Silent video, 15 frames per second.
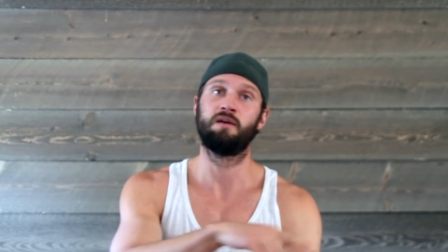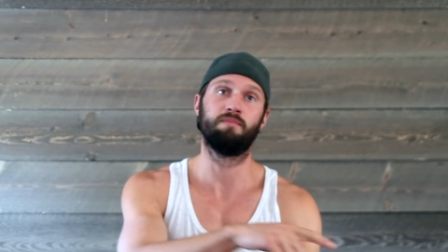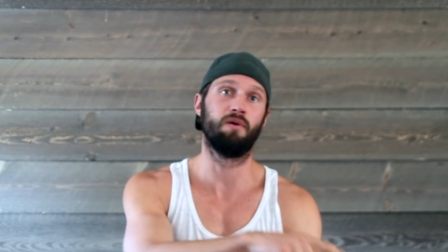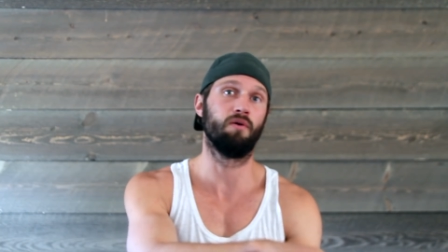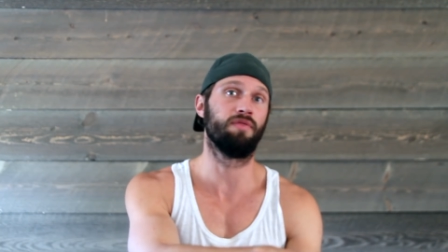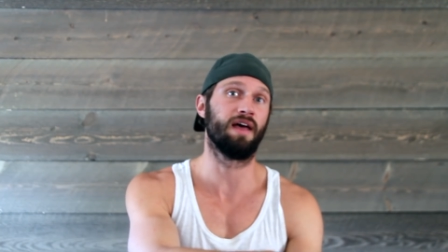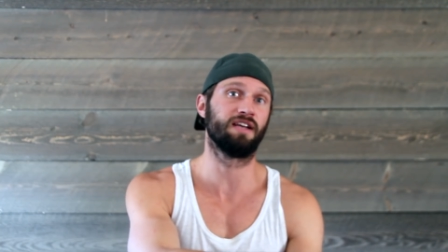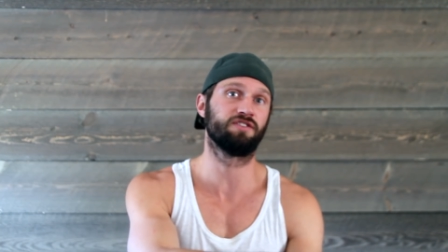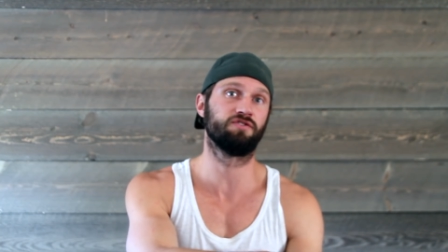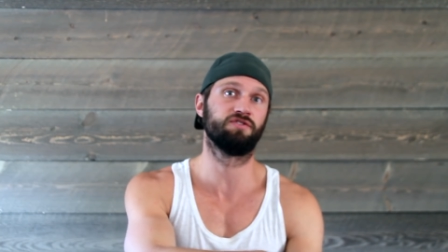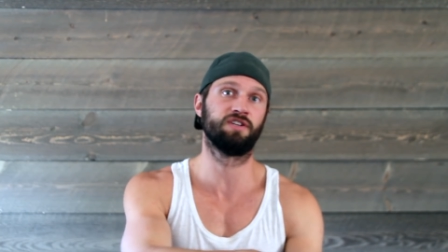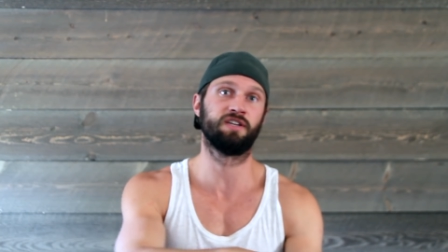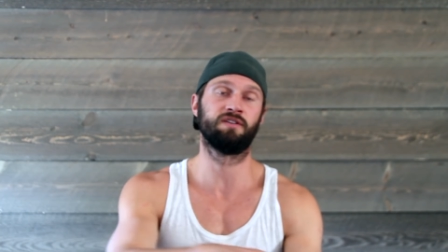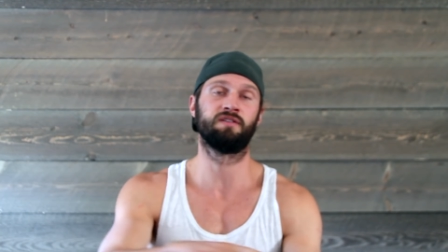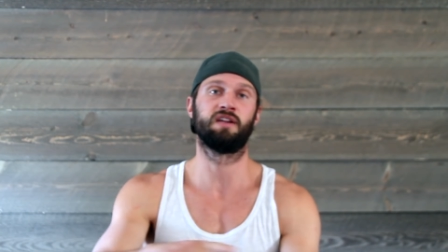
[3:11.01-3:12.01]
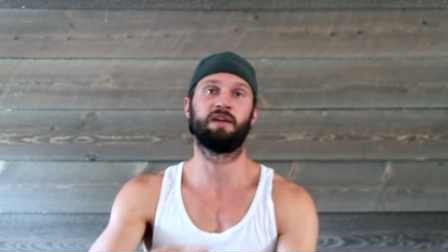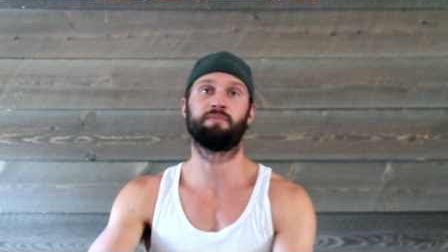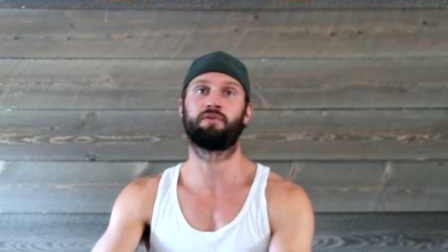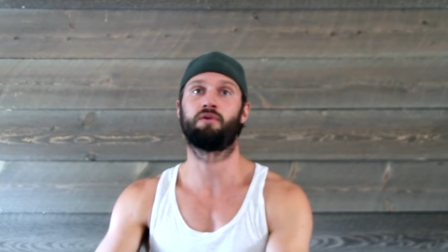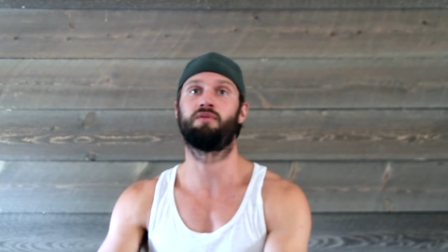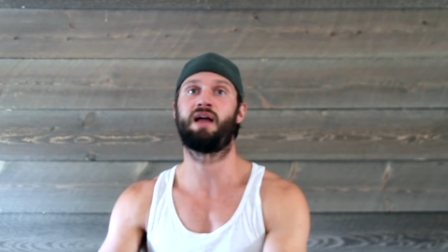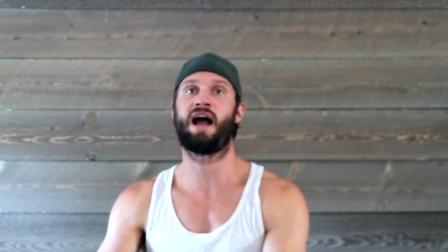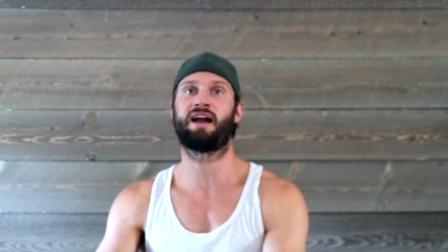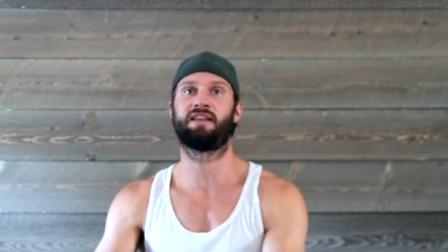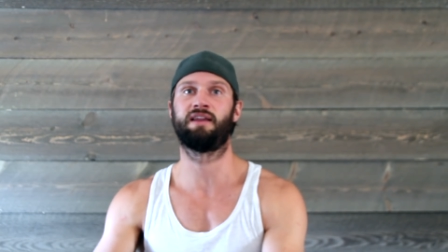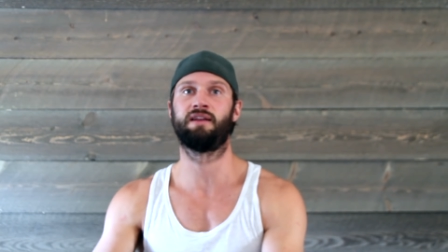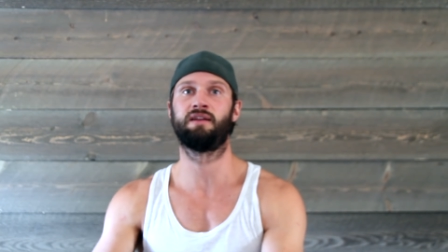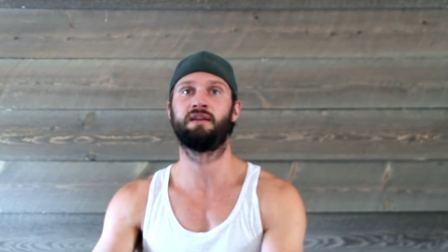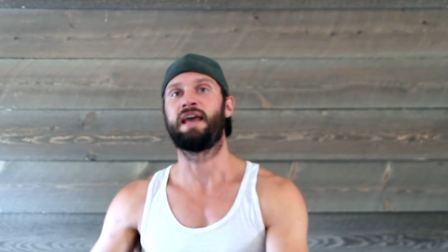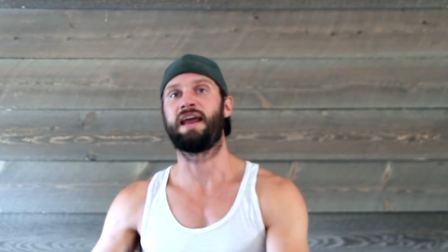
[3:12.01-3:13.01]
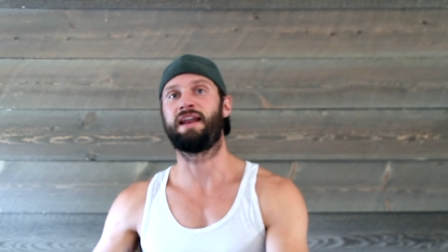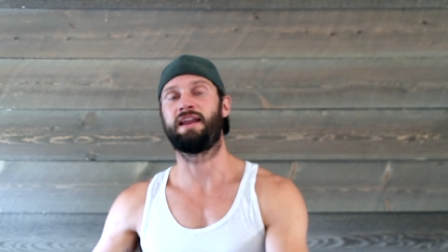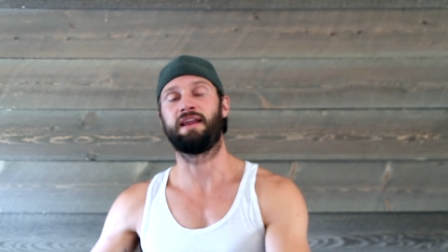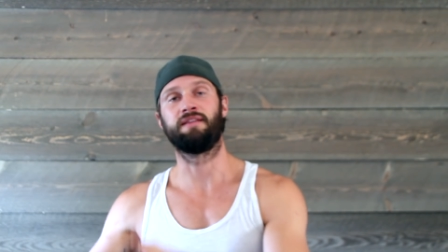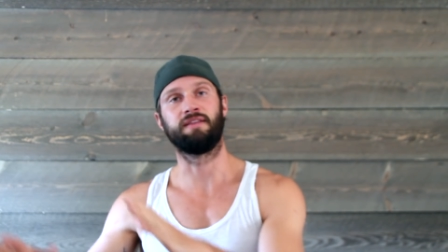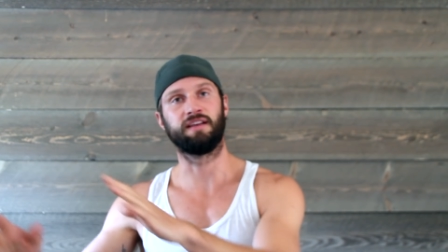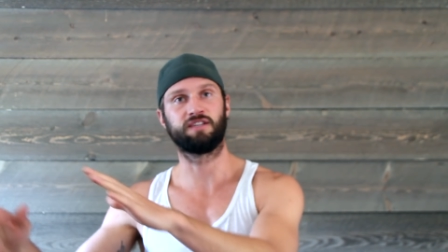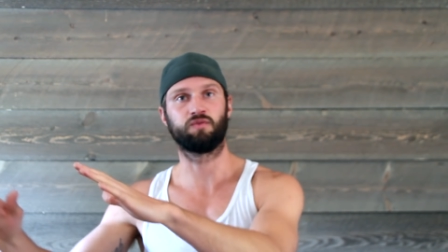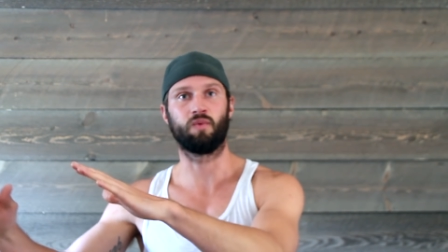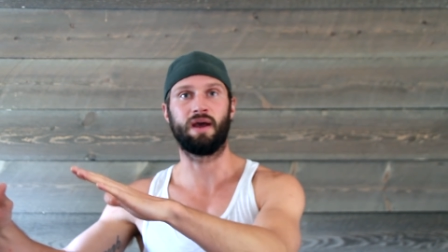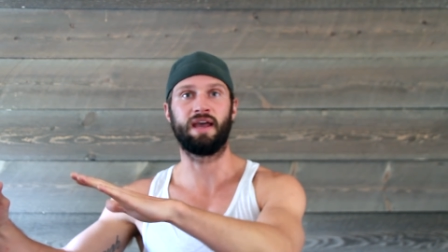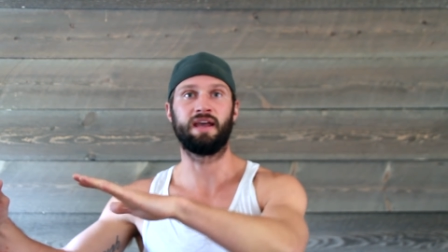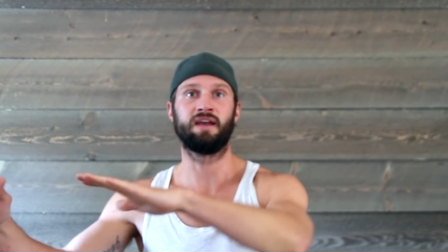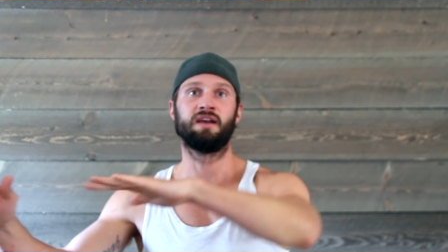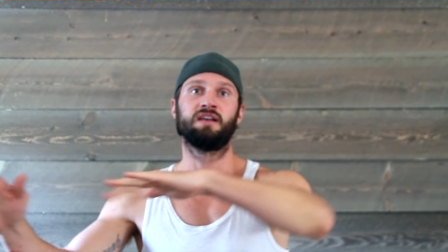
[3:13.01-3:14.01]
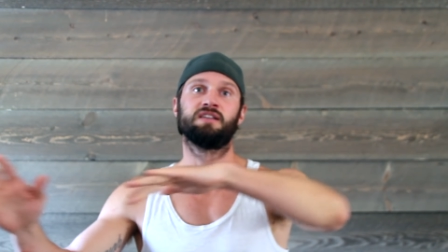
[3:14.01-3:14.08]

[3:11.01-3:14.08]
both estrogen and prolactin, and in this way,